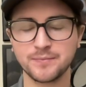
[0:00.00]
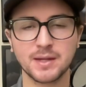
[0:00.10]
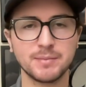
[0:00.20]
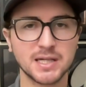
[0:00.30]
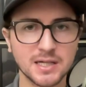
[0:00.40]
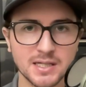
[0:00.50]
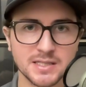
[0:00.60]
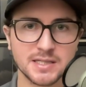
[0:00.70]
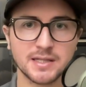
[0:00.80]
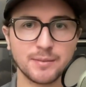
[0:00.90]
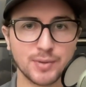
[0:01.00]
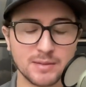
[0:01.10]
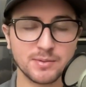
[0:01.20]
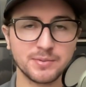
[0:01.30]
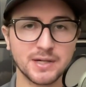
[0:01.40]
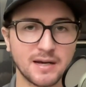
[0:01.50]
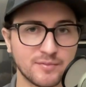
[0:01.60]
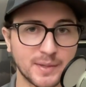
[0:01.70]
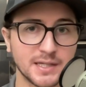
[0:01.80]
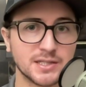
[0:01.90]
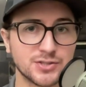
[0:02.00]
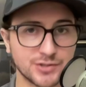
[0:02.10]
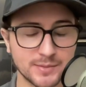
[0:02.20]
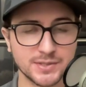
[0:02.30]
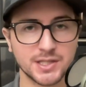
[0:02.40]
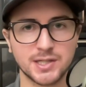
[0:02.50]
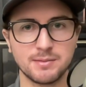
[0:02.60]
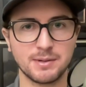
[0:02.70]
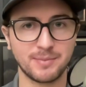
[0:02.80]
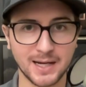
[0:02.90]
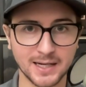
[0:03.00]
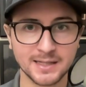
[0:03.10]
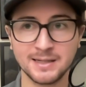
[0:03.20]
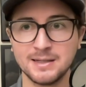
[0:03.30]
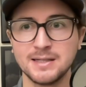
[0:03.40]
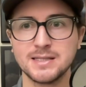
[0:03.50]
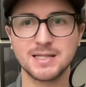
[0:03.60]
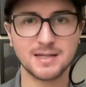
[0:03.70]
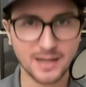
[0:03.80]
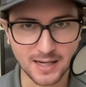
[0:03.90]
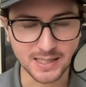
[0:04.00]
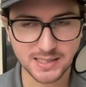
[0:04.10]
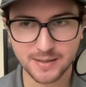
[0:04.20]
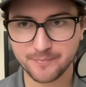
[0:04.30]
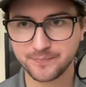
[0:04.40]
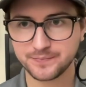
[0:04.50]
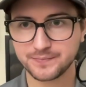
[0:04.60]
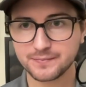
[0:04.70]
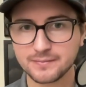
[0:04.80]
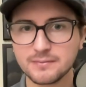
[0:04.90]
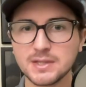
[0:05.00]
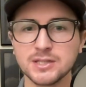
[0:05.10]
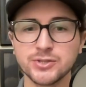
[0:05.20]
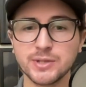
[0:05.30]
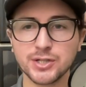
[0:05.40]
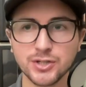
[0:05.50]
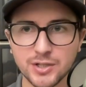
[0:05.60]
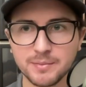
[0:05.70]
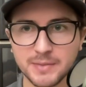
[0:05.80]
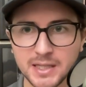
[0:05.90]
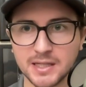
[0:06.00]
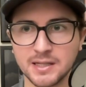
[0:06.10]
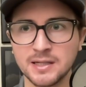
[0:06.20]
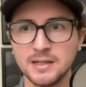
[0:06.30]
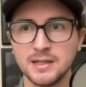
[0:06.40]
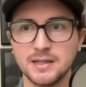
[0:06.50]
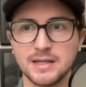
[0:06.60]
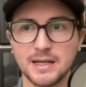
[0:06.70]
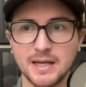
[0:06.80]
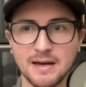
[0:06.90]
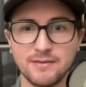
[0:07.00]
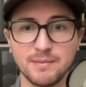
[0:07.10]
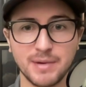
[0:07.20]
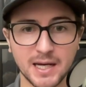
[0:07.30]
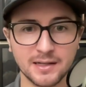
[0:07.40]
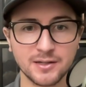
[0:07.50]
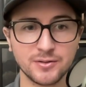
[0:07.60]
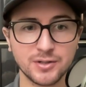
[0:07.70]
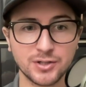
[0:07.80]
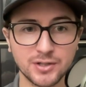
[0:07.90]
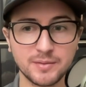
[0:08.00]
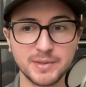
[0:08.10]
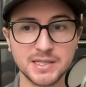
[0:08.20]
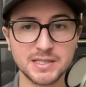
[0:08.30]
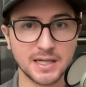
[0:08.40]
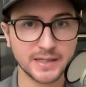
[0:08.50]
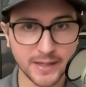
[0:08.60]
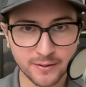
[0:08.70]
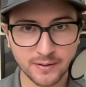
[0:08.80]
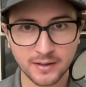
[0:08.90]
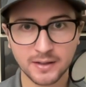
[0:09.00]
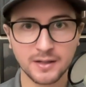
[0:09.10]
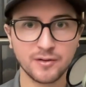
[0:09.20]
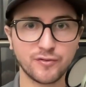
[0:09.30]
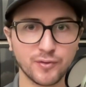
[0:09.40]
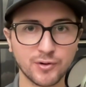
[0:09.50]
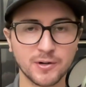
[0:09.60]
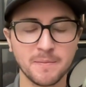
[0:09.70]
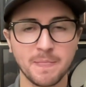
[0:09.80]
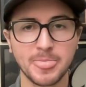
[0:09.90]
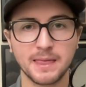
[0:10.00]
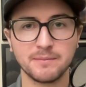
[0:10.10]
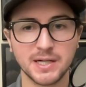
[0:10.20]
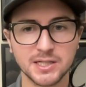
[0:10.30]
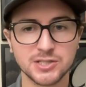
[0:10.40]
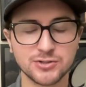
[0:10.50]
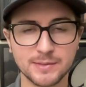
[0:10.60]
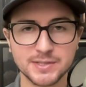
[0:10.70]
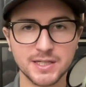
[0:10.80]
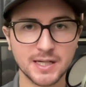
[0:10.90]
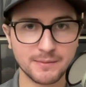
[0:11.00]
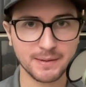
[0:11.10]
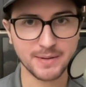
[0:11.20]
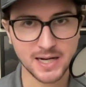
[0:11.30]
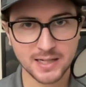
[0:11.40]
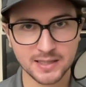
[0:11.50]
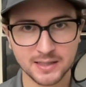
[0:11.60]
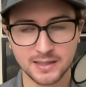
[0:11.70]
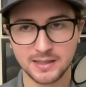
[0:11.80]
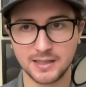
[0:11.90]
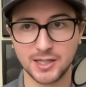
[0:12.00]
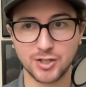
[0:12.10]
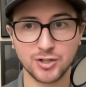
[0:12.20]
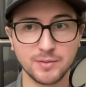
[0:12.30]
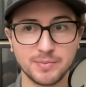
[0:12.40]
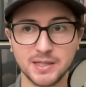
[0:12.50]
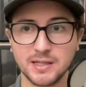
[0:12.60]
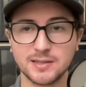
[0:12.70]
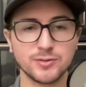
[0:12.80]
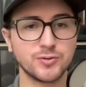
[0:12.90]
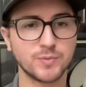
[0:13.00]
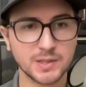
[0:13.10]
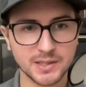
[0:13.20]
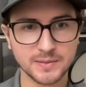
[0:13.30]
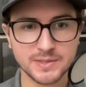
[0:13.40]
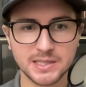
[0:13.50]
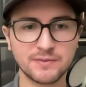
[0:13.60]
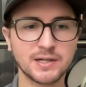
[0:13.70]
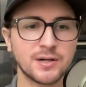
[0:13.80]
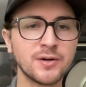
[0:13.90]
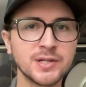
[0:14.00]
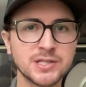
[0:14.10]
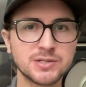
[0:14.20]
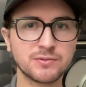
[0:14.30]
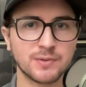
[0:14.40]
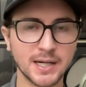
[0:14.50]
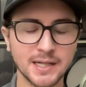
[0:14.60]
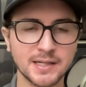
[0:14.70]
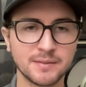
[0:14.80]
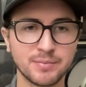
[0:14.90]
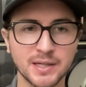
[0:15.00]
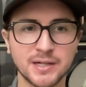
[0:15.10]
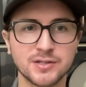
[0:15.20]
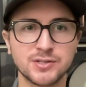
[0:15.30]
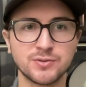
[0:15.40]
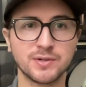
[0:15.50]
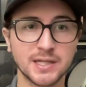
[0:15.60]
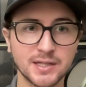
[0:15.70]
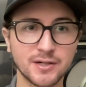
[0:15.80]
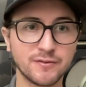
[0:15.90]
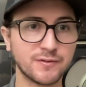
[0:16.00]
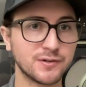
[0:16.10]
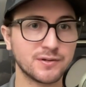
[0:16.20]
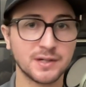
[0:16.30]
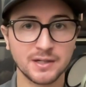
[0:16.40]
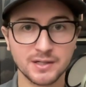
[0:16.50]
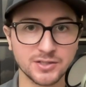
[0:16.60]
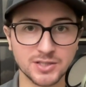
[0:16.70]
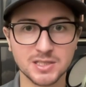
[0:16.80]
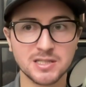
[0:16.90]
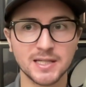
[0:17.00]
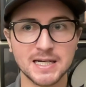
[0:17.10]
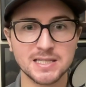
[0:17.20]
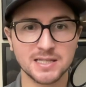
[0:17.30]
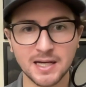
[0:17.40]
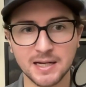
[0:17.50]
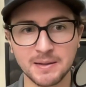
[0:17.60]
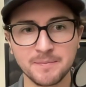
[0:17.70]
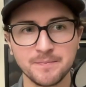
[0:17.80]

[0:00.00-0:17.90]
because they probably have Mike Yastrzemski coming back tonight. So it could mean that Kevin Padlo could be sent out for Mike Yastrzemski coming back. It could be Luke Williams. They've got all these right-handed players who were in there for just last night.